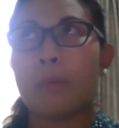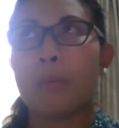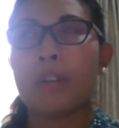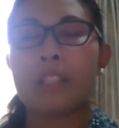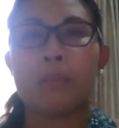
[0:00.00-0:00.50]

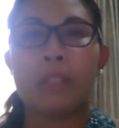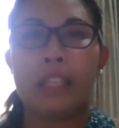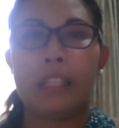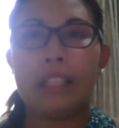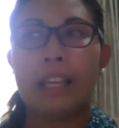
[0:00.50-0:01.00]
once a
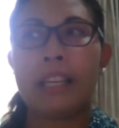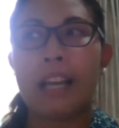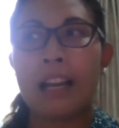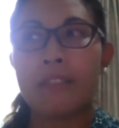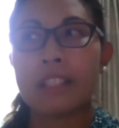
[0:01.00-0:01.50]
week.
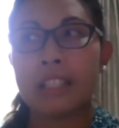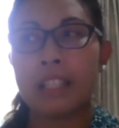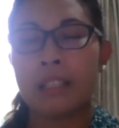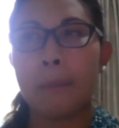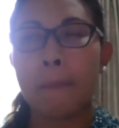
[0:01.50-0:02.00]
And I've
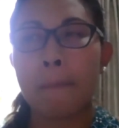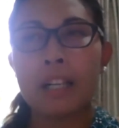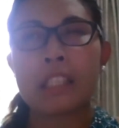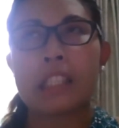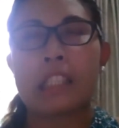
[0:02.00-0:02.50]
seen
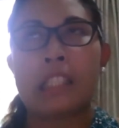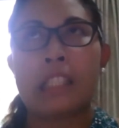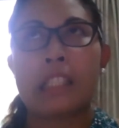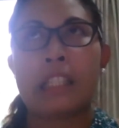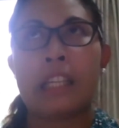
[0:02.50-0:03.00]

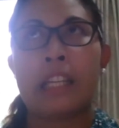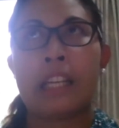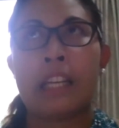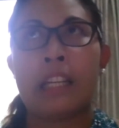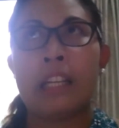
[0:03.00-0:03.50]
boxes
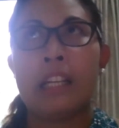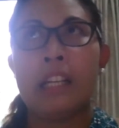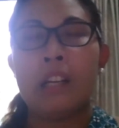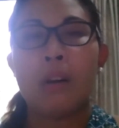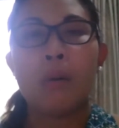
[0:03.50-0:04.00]
getting
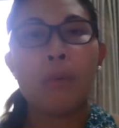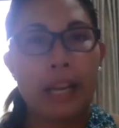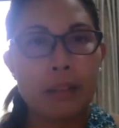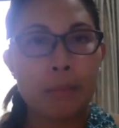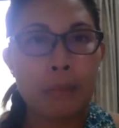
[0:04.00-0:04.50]

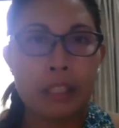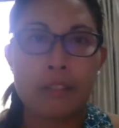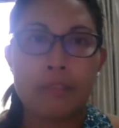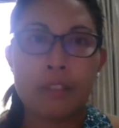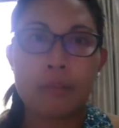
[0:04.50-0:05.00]
wet
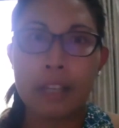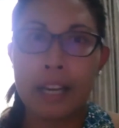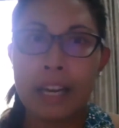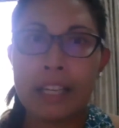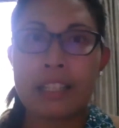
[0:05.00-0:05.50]
because of the
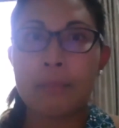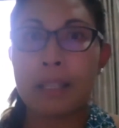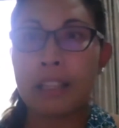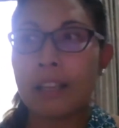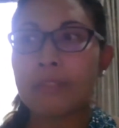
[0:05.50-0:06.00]
rain. It's
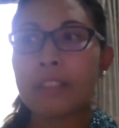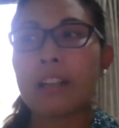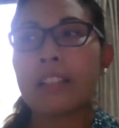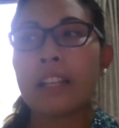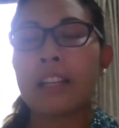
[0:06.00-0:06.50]
been left
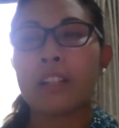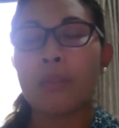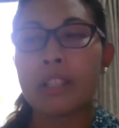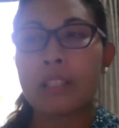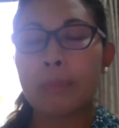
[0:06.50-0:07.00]
out there
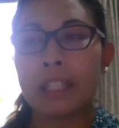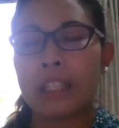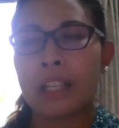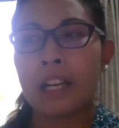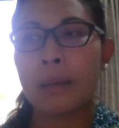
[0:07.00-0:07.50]
and no one's
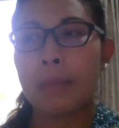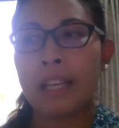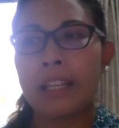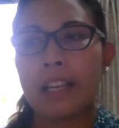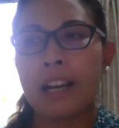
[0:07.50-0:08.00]
picking up.
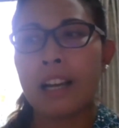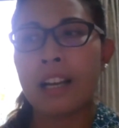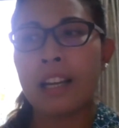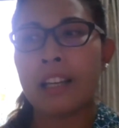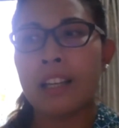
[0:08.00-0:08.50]
And
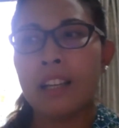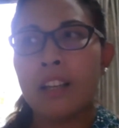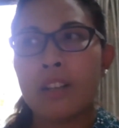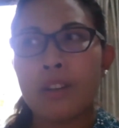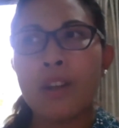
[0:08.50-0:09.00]
I
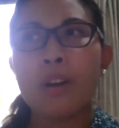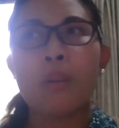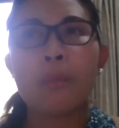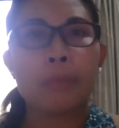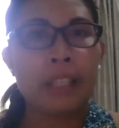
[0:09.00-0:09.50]

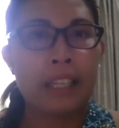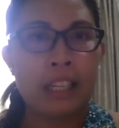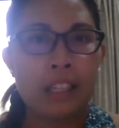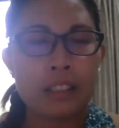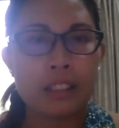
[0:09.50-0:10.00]
know they
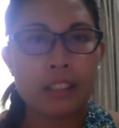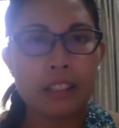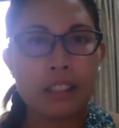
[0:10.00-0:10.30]
cannot